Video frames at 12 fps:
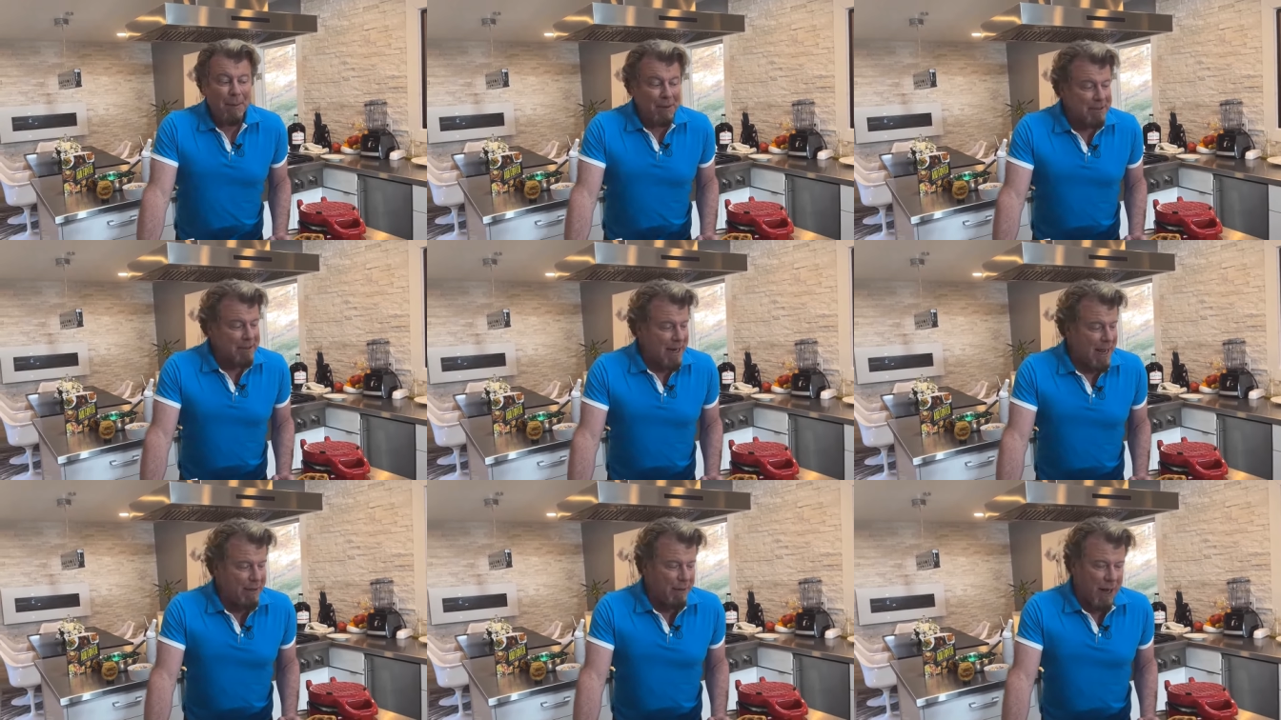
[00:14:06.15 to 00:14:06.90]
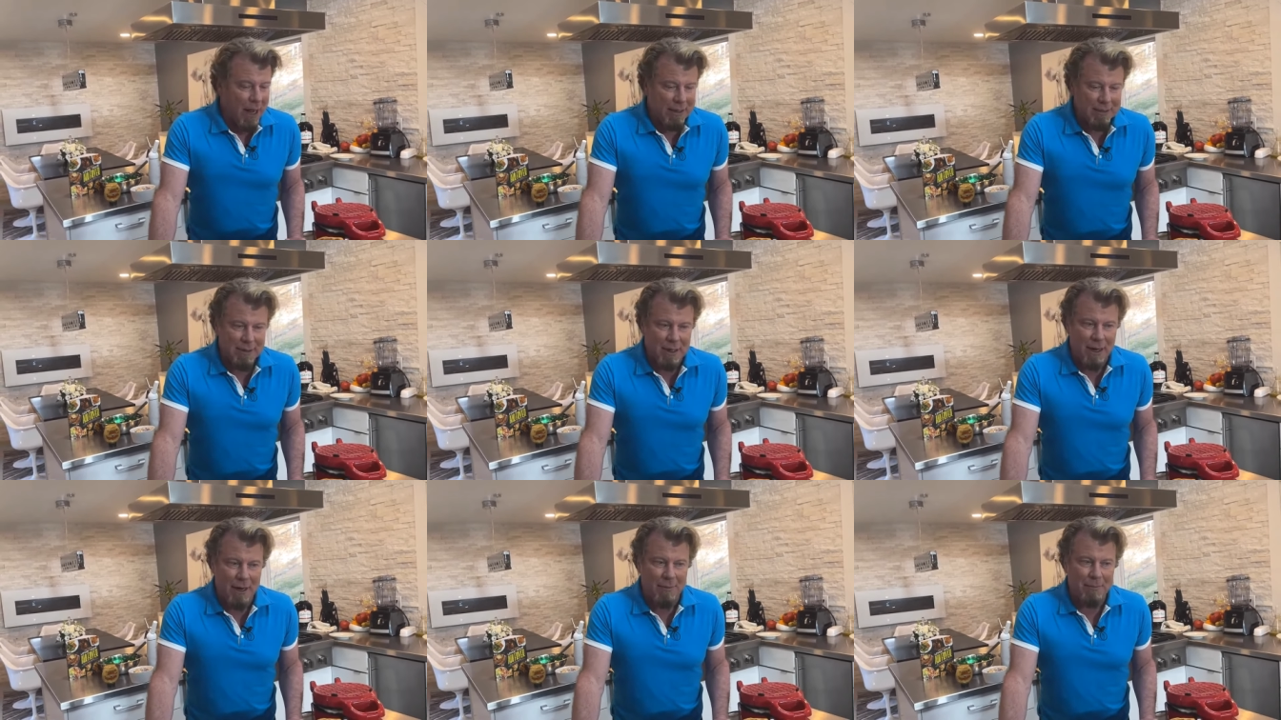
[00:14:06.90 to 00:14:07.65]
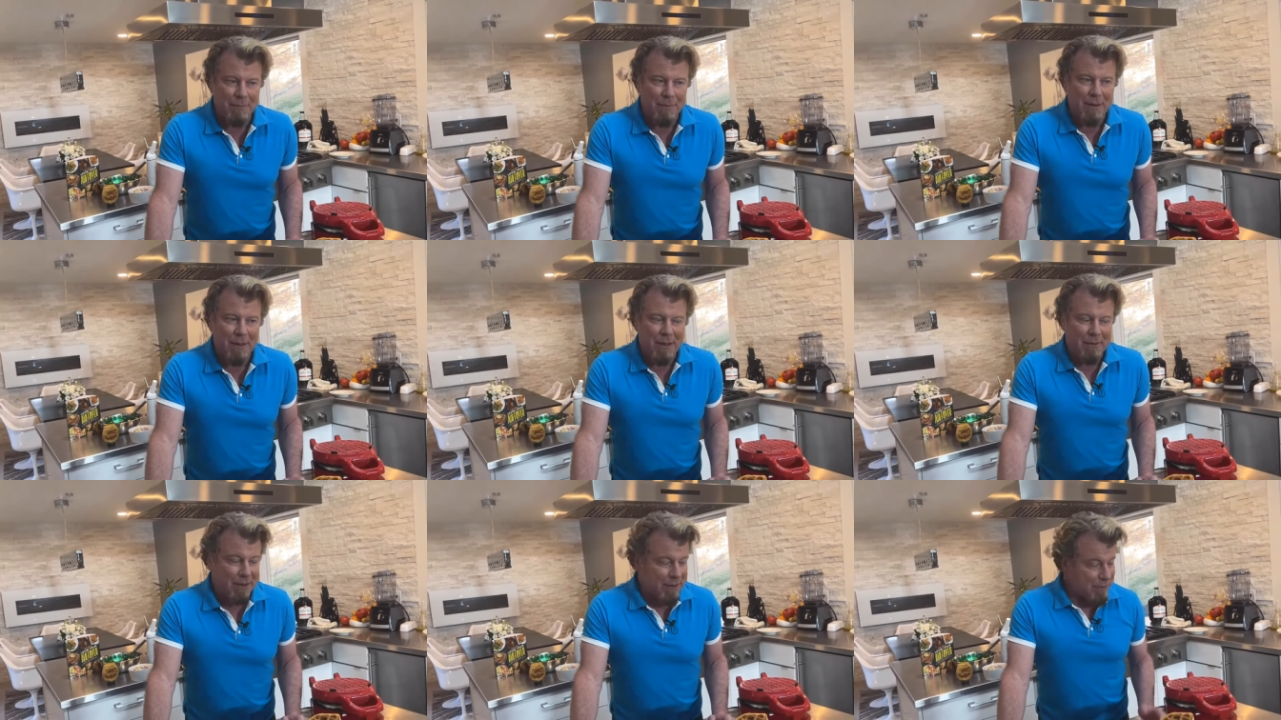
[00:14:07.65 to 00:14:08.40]
But listen, hey, you guys, um,
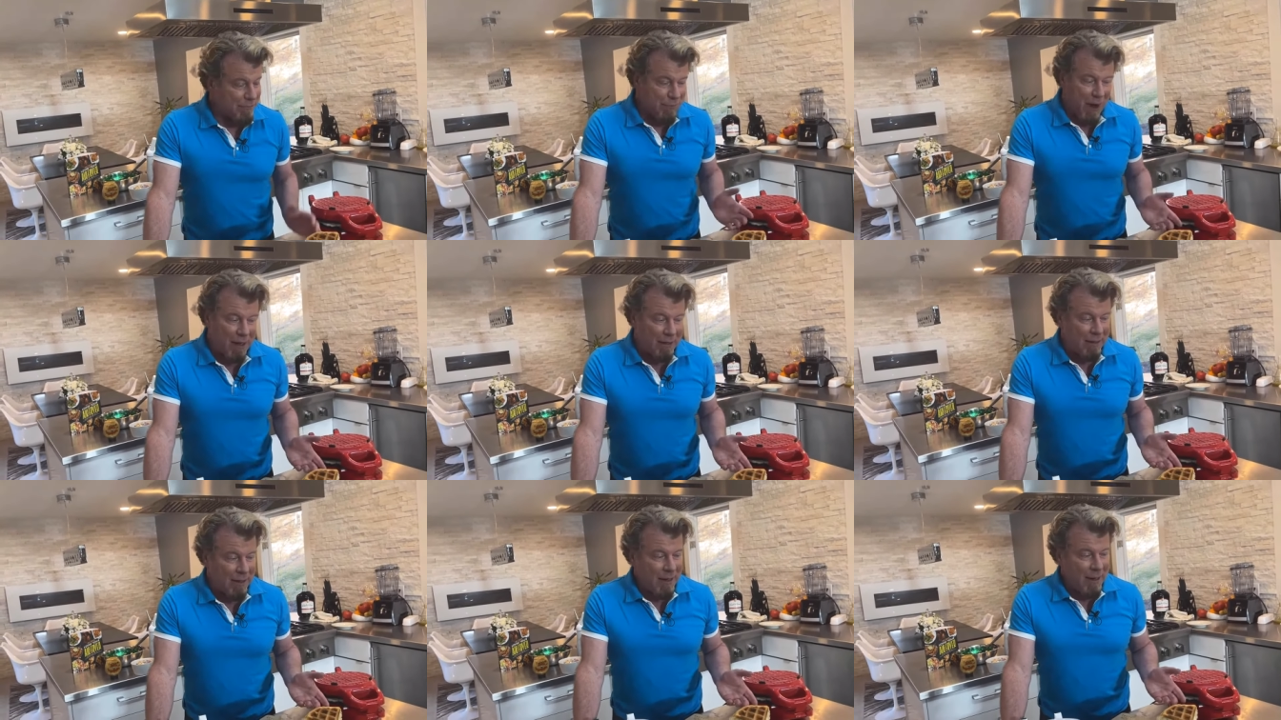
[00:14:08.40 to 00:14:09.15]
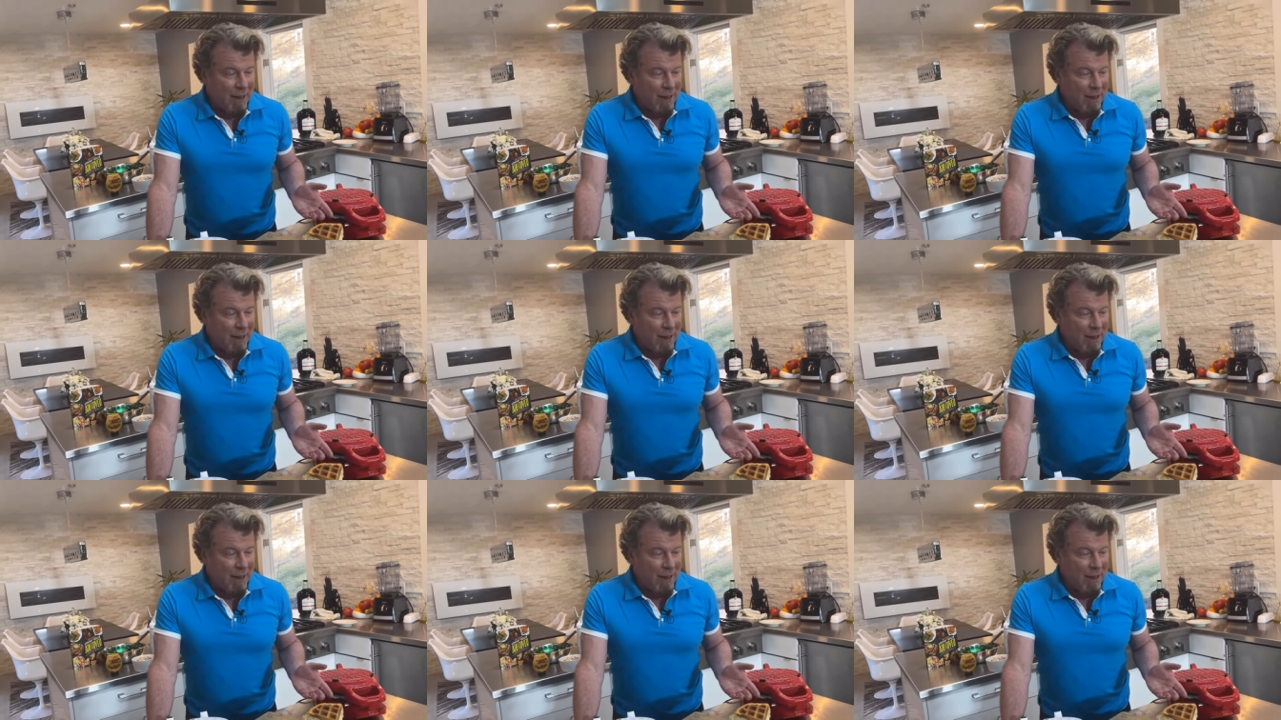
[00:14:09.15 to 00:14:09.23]
this is fun.